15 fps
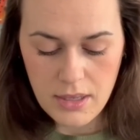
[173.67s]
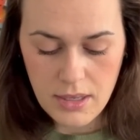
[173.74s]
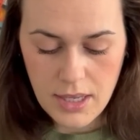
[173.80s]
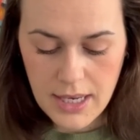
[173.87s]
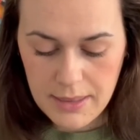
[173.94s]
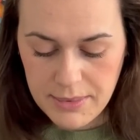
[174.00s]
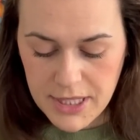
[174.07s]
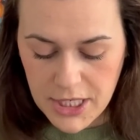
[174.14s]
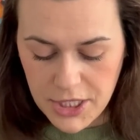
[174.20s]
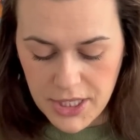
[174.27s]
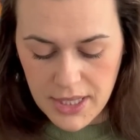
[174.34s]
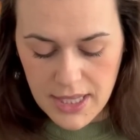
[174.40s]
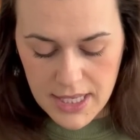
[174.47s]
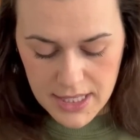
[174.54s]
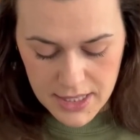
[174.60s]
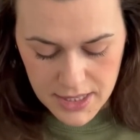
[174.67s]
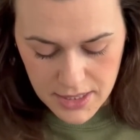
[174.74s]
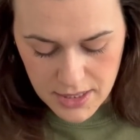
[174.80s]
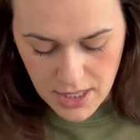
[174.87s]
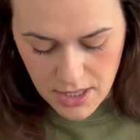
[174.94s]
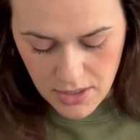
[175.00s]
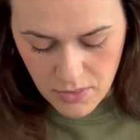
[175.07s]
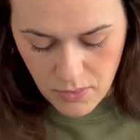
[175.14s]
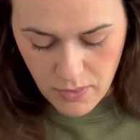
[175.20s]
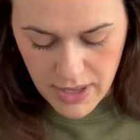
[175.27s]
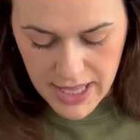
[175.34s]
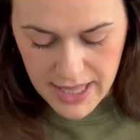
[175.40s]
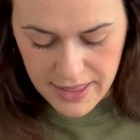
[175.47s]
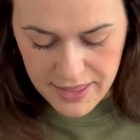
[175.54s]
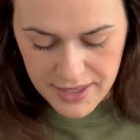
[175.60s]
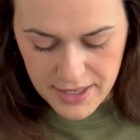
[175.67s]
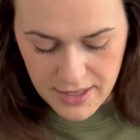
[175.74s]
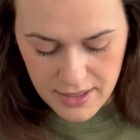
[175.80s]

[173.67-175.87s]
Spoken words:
And I'm stitching this with